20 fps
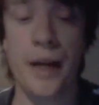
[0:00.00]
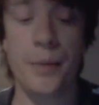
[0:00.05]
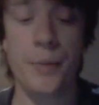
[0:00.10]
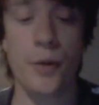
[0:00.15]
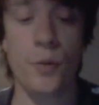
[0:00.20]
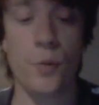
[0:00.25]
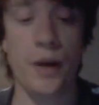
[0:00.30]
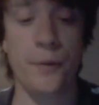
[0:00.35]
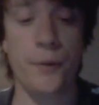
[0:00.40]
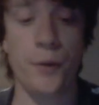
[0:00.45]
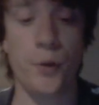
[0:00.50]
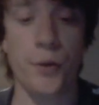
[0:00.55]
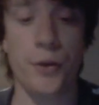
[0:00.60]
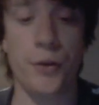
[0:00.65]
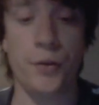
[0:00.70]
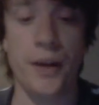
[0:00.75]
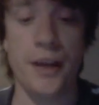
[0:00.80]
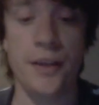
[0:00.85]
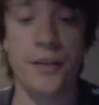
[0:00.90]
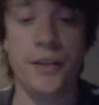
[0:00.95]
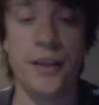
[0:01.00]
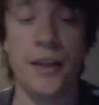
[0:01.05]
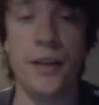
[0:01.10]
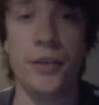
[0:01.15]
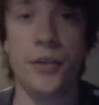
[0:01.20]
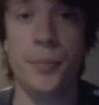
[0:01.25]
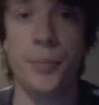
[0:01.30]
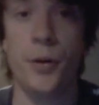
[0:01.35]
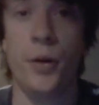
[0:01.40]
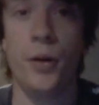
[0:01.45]
Apartment 143
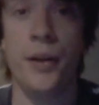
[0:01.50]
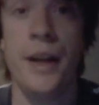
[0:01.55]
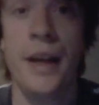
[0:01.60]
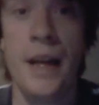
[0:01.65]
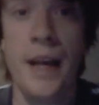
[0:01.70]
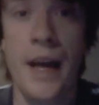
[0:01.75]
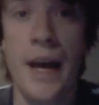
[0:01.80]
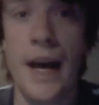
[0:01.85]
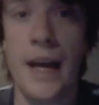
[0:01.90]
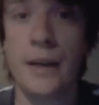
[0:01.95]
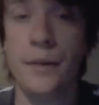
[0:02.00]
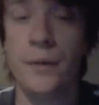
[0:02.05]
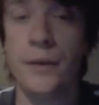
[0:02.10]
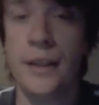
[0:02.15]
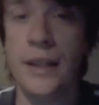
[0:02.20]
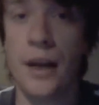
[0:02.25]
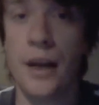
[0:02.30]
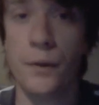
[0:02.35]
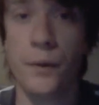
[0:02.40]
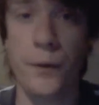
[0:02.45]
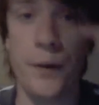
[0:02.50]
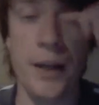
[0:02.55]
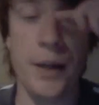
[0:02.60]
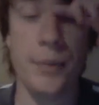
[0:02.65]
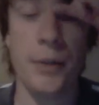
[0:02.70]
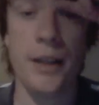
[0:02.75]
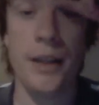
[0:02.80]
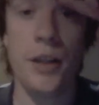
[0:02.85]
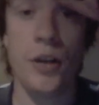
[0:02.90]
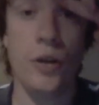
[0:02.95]
centers upon a young
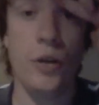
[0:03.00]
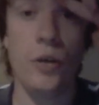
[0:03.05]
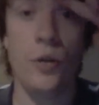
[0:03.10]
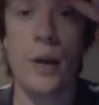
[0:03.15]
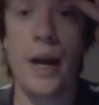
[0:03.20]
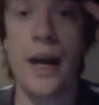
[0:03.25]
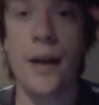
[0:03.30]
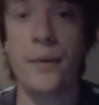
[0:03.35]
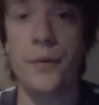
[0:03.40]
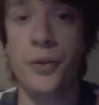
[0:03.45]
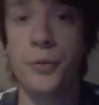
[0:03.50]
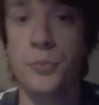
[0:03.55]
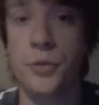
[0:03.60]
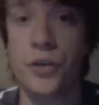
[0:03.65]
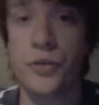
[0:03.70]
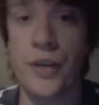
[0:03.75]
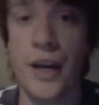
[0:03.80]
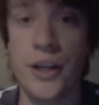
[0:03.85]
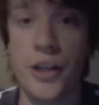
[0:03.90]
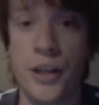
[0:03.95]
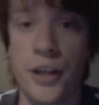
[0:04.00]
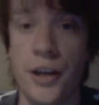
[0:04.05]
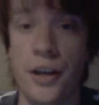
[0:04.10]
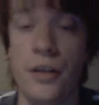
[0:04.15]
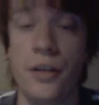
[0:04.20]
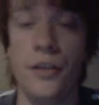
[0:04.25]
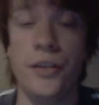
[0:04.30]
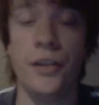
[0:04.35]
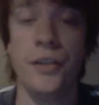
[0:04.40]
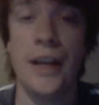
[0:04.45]
family who have some strange
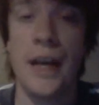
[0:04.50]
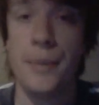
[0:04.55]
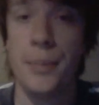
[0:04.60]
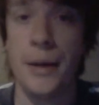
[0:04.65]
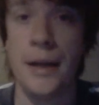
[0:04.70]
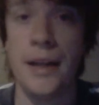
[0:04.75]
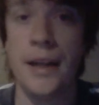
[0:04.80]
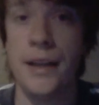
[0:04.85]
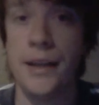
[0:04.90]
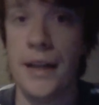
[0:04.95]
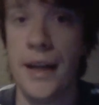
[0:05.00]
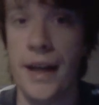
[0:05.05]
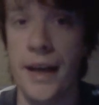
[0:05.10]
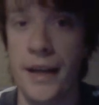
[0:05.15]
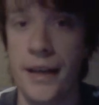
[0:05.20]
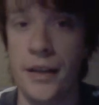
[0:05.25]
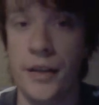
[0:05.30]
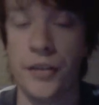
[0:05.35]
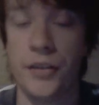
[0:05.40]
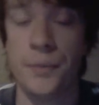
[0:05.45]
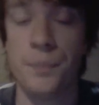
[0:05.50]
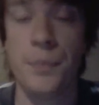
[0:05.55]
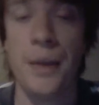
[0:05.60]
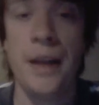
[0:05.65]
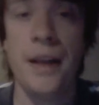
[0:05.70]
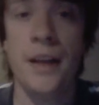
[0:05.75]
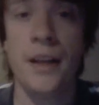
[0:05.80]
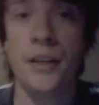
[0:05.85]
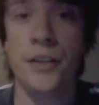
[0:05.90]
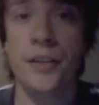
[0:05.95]
occurrences happening in their house.
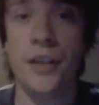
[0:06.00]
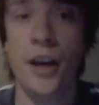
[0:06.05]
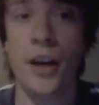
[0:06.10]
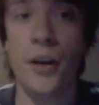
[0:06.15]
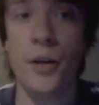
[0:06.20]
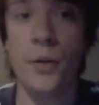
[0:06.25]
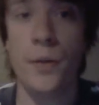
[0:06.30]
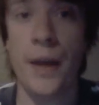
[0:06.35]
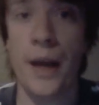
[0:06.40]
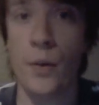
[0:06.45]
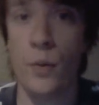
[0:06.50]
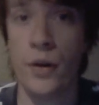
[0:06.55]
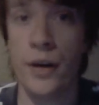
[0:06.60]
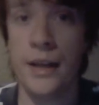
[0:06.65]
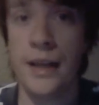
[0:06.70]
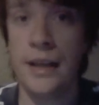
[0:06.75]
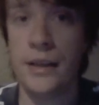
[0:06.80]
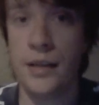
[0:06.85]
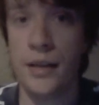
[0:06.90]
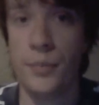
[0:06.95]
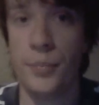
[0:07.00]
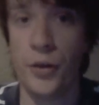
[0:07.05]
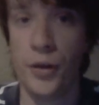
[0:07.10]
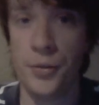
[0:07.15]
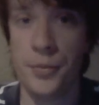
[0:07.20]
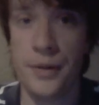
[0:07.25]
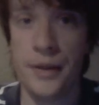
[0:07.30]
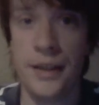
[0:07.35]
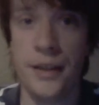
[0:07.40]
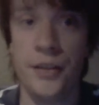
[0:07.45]
So they want to get to the
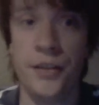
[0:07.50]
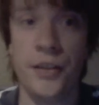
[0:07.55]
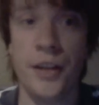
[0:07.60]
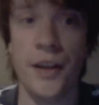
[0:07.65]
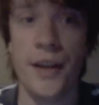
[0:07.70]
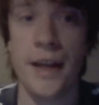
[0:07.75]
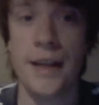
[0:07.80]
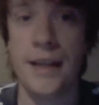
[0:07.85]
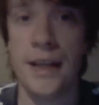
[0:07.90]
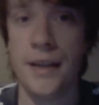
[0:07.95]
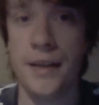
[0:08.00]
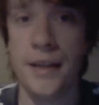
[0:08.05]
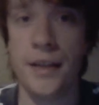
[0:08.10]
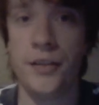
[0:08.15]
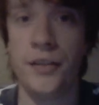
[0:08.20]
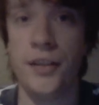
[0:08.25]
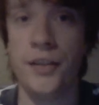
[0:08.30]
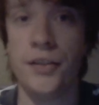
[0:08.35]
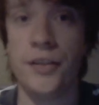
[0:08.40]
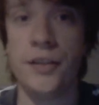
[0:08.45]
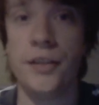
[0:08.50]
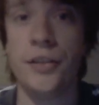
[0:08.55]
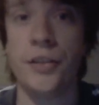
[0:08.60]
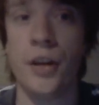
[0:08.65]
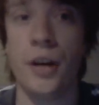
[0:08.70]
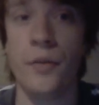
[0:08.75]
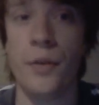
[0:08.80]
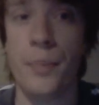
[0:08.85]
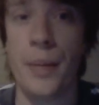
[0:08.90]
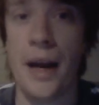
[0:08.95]
bottom of this, so they get the assistance
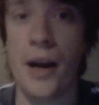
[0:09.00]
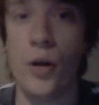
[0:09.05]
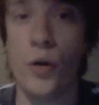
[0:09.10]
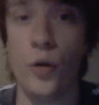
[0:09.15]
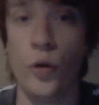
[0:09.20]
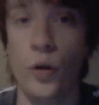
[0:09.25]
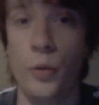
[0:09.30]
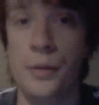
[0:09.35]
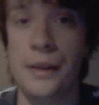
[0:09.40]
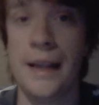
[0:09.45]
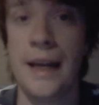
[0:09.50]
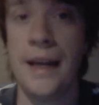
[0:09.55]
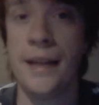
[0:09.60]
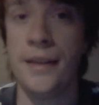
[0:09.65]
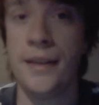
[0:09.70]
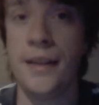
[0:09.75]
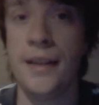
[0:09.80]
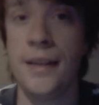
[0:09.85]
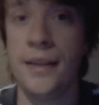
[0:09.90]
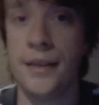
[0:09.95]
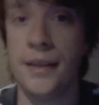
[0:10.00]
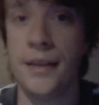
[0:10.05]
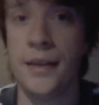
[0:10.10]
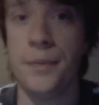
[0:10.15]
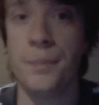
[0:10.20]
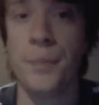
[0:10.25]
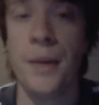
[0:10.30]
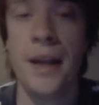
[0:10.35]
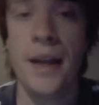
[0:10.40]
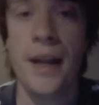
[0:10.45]
of a paranormal entity team.